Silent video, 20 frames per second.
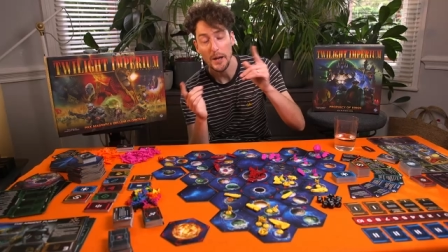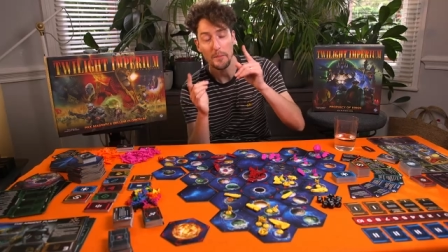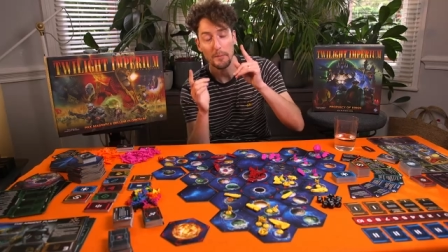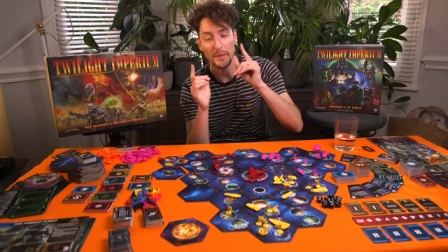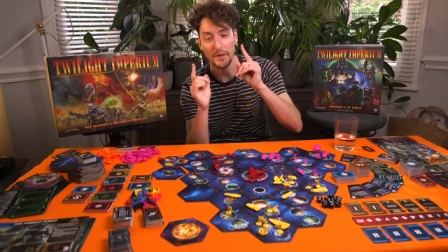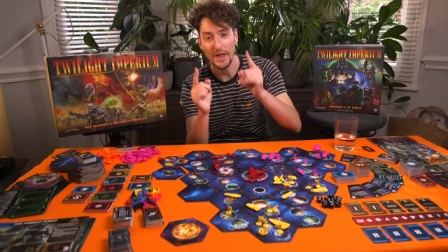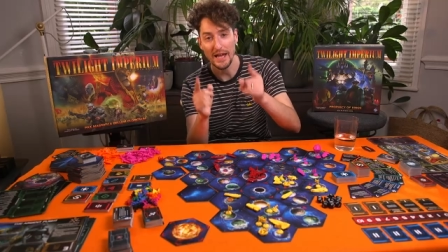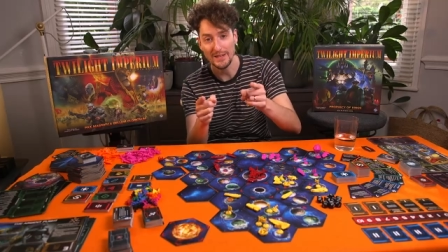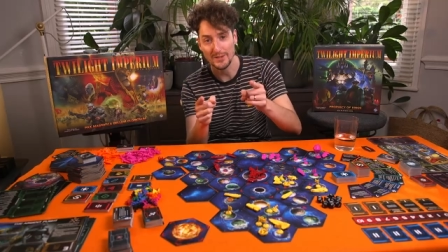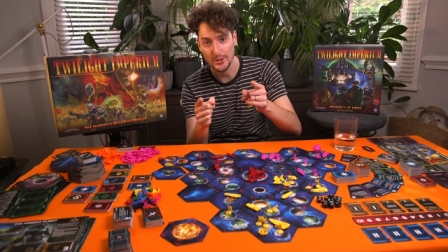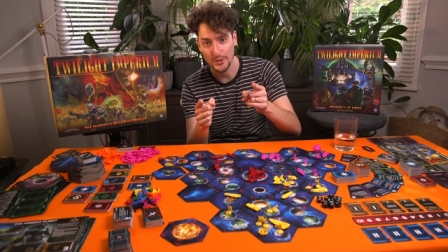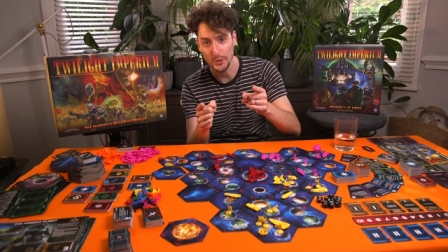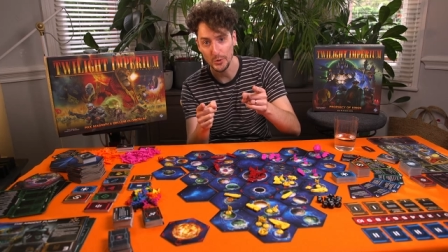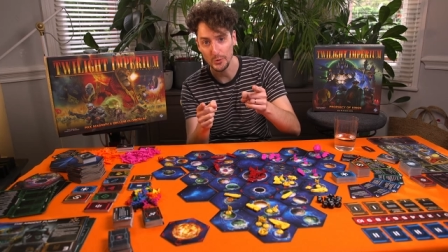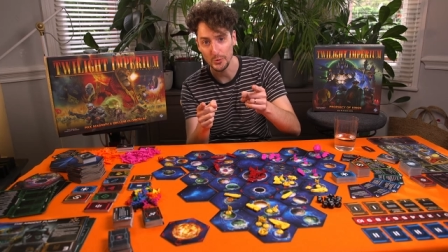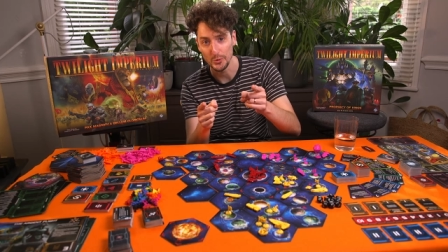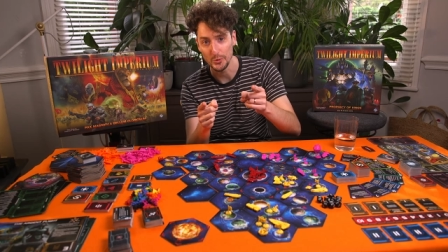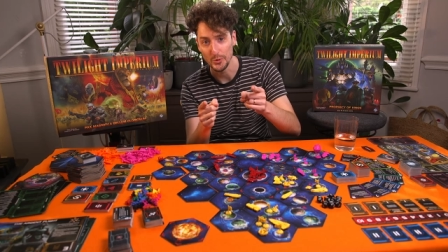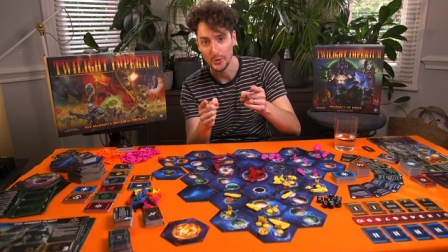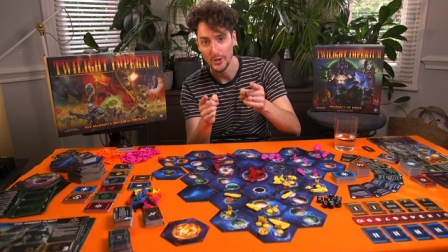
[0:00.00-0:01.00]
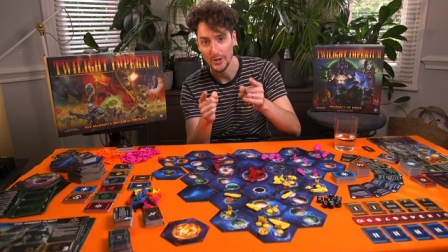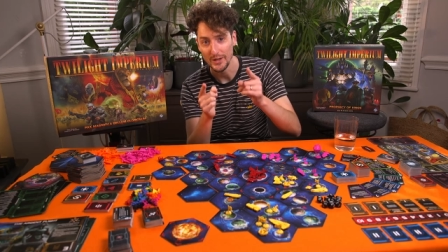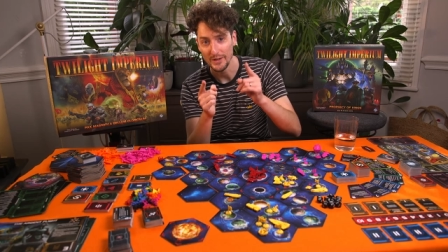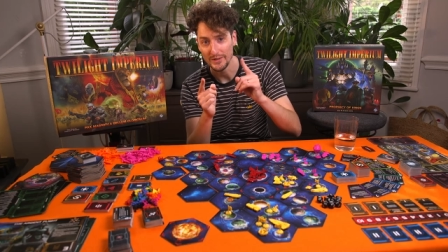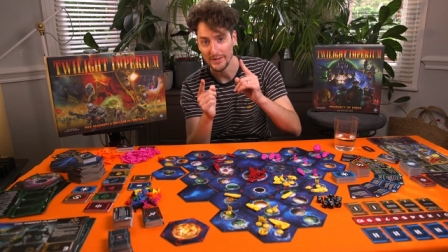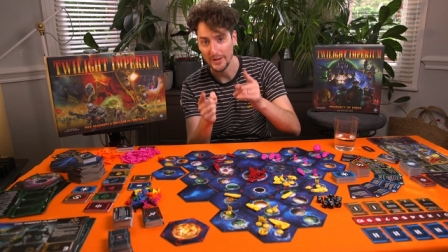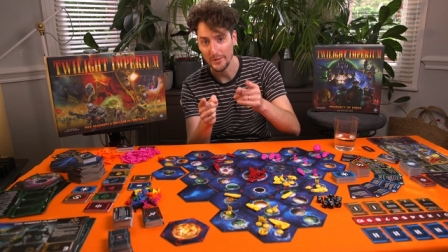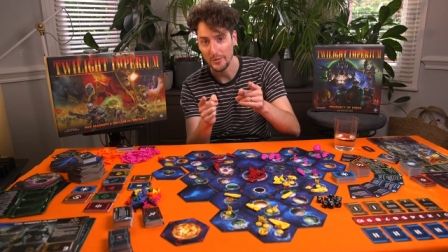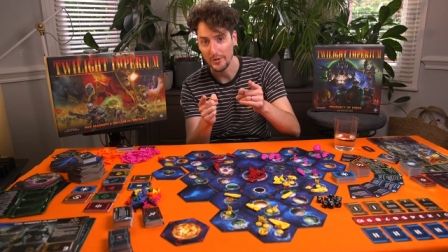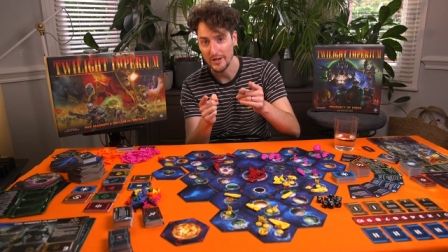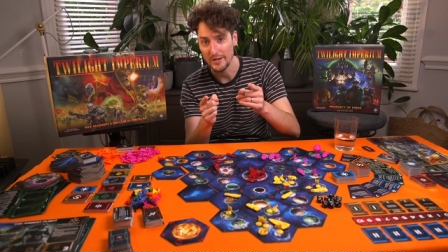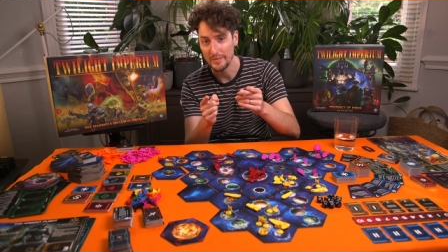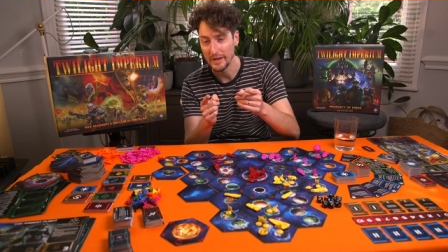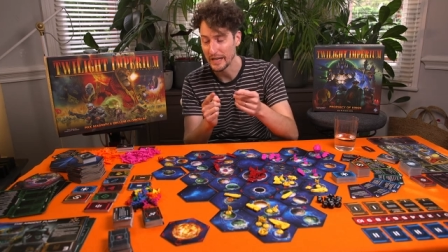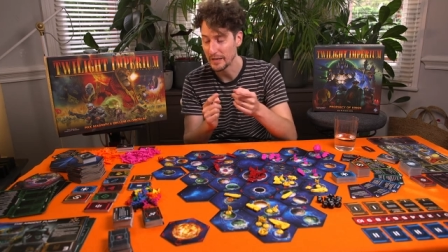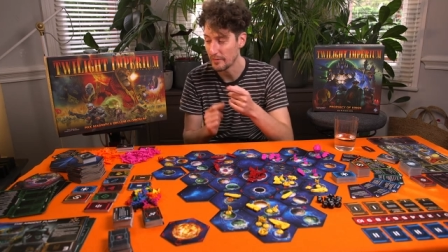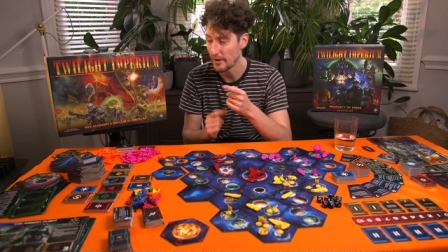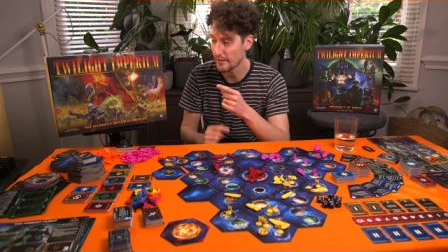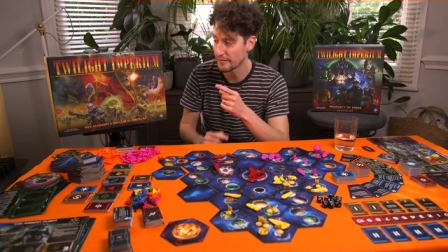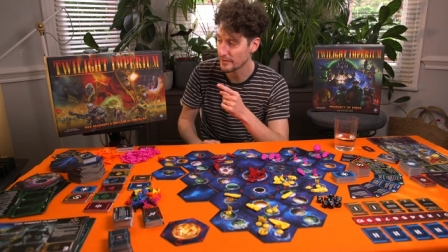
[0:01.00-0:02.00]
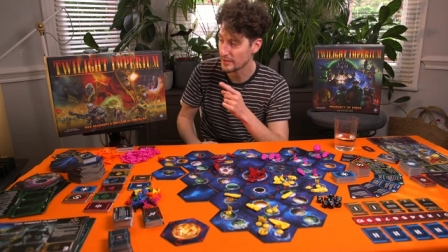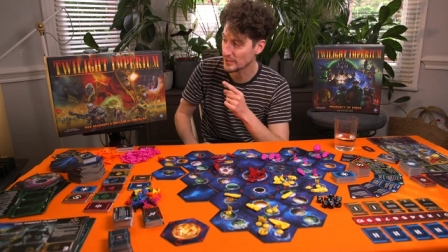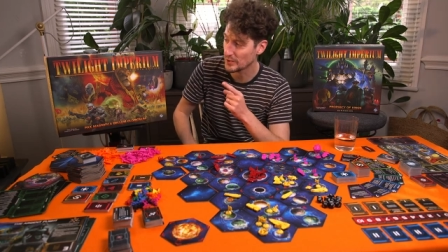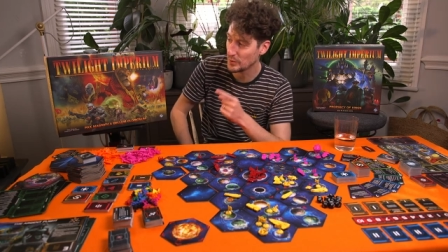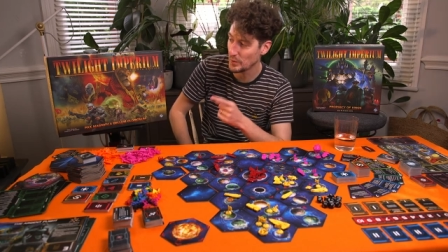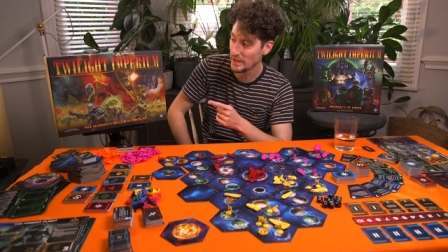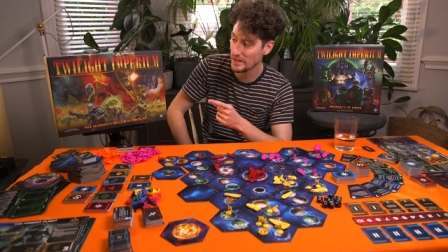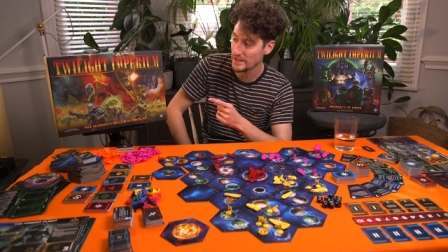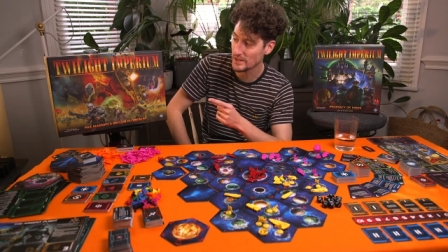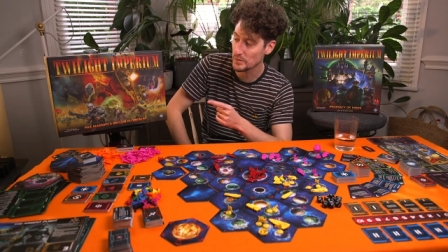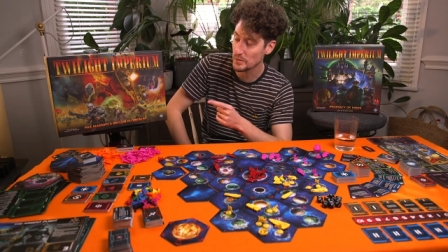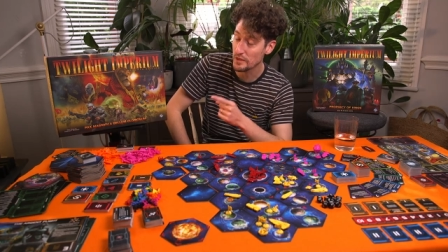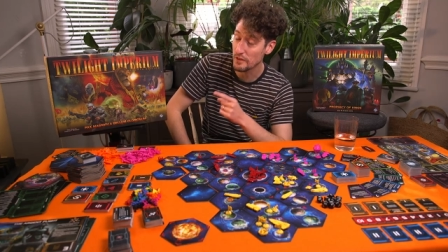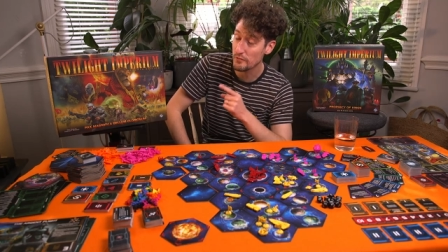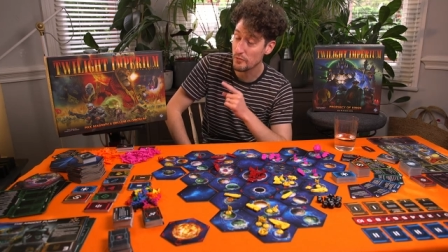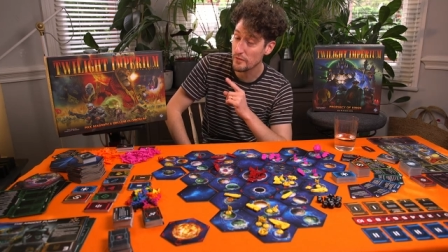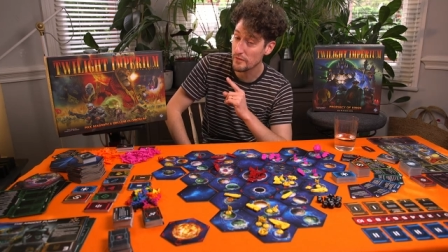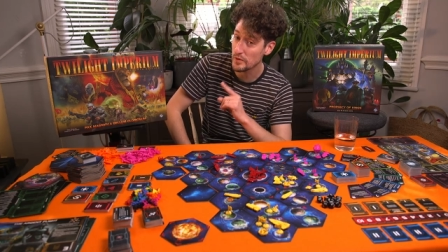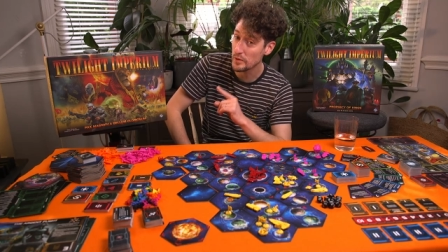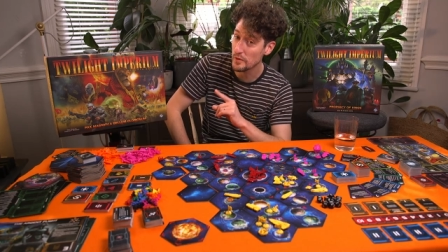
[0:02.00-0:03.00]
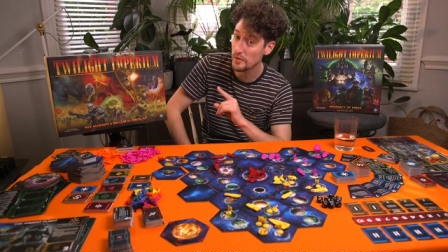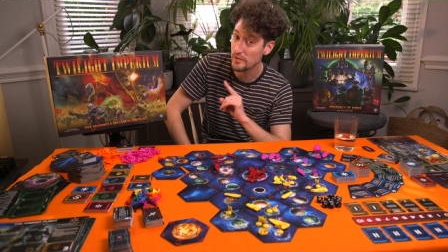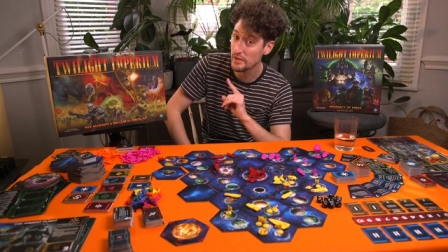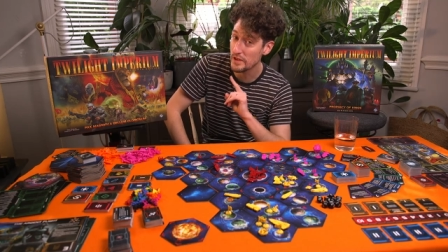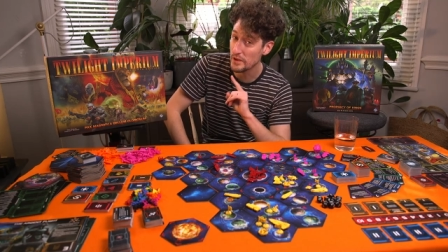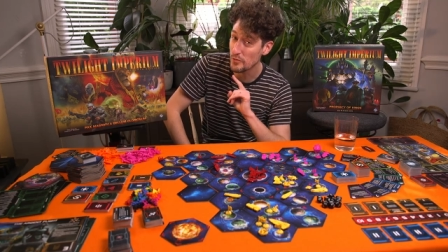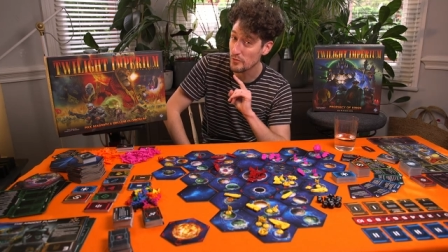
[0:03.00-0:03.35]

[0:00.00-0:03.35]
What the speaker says: But that's cool. Don't worry about it. My friend Quinn's with the review of the